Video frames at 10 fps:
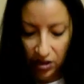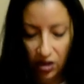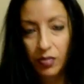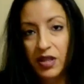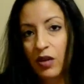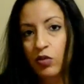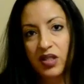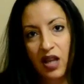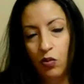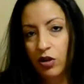Tell me that was
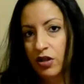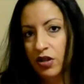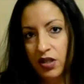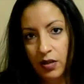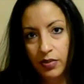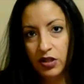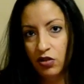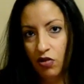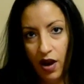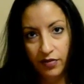not one of the
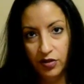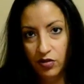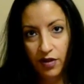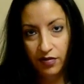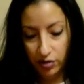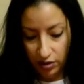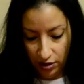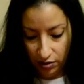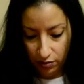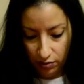simplest crafts you've ever
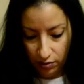seen.